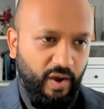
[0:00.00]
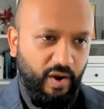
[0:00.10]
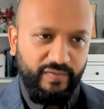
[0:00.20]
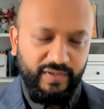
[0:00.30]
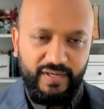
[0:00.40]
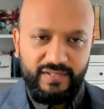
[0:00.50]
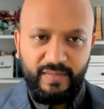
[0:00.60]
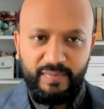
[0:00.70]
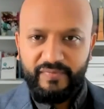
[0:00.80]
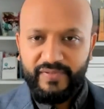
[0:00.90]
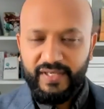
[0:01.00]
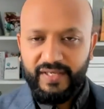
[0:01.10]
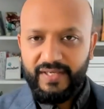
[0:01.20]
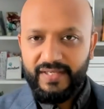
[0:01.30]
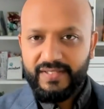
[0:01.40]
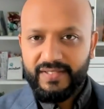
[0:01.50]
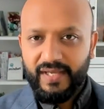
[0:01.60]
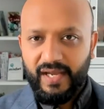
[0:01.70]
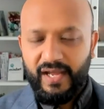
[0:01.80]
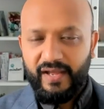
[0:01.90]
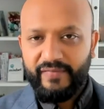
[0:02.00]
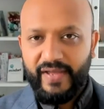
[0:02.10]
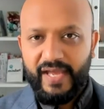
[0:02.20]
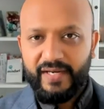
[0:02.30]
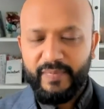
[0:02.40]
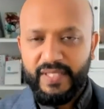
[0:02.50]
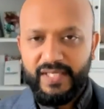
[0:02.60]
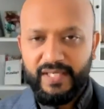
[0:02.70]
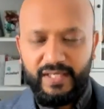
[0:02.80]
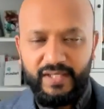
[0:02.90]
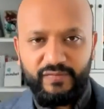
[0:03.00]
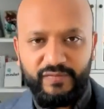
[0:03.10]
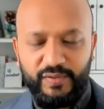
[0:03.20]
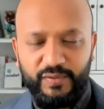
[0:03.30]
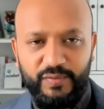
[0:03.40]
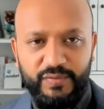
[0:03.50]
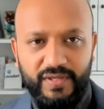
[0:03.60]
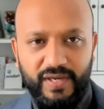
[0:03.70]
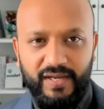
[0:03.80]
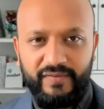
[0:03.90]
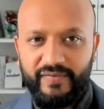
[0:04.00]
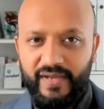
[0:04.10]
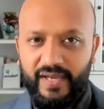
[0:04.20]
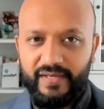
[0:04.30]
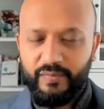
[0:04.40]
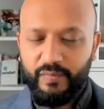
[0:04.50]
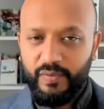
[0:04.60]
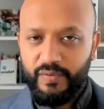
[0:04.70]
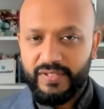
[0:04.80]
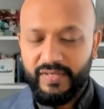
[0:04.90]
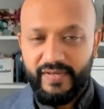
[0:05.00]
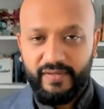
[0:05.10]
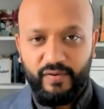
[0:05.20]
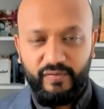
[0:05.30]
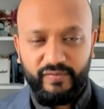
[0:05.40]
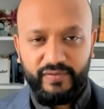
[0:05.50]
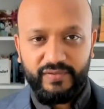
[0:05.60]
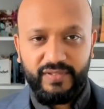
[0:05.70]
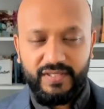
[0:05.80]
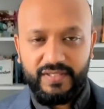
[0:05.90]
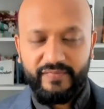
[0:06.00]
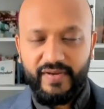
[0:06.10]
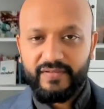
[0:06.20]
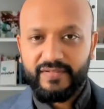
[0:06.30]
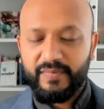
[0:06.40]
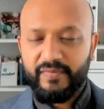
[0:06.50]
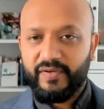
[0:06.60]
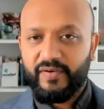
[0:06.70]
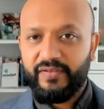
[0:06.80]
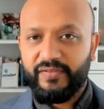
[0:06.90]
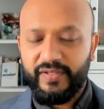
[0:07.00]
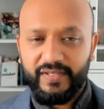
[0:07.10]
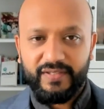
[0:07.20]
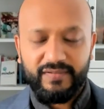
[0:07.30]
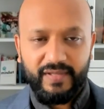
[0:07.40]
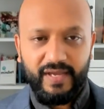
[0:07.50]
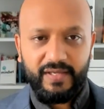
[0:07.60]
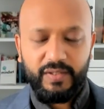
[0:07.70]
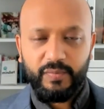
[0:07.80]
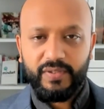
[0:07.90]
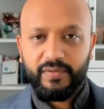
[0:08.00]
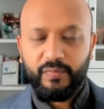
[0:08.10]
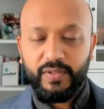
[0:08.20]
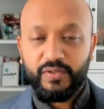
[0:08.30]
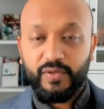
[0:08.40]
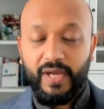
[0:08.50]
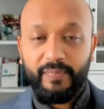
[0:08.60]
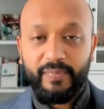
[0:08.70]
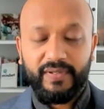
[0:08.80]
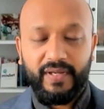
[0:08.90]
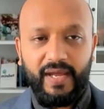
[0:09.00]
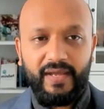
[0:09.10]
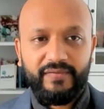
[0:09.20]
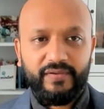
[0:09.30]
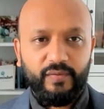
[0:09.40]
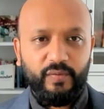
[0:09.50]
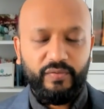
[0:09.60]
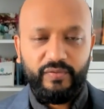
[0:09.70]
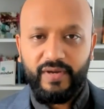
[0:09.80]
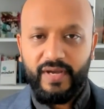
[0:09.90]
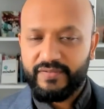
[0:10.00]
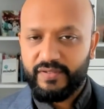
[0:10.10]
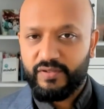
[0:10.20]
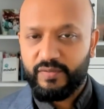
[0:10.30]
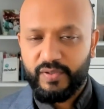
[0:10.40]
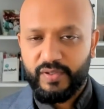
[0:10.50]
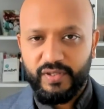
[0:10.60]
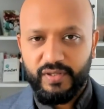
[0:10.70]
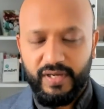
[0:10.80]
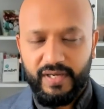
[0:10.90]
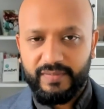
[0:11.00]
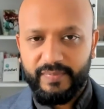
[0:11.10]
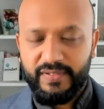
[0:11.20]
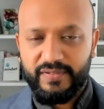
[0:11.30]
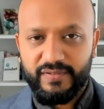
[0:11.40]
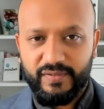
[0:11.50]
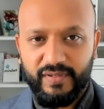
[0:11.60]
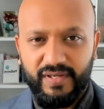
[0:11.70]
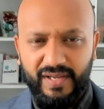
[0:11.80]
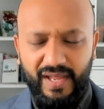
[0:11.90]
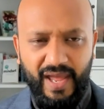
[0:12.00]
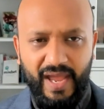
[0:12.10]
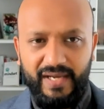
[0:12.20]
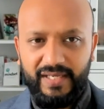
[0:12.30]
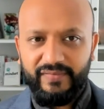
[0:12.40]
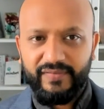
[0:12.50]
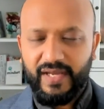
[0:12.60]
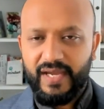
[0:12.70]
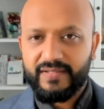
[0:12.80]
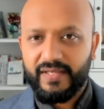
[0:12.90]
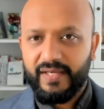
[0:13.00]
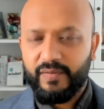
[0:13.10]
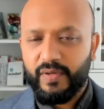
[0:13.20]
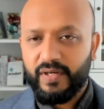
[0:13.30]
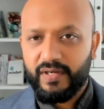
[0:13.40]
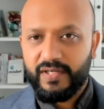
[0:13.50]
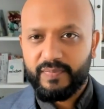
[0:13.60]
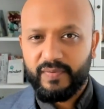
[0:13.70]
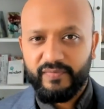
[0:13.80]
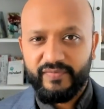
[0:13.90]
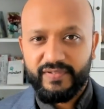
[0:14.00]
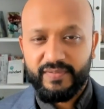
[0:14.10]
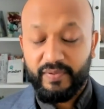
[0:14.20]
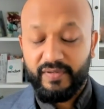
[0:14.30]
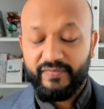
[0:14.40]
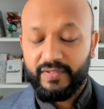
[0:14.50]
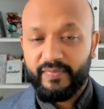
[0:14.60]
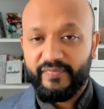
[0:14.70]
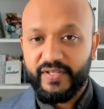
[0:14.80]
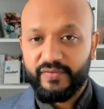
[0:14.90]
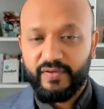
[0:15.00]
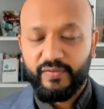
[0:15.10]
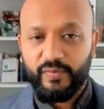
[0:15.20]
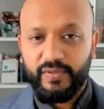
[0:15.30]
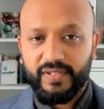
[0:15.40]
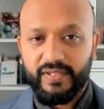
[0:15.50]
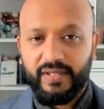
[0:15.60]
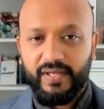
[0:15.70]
Over the last couple of years, I've had media interviews, I've had awards, I've had conferences, I've had some of the great things that you would want to happen as an author, as an entrepreneur, as a business owner, and even as a world-class privacy professional and thought leader.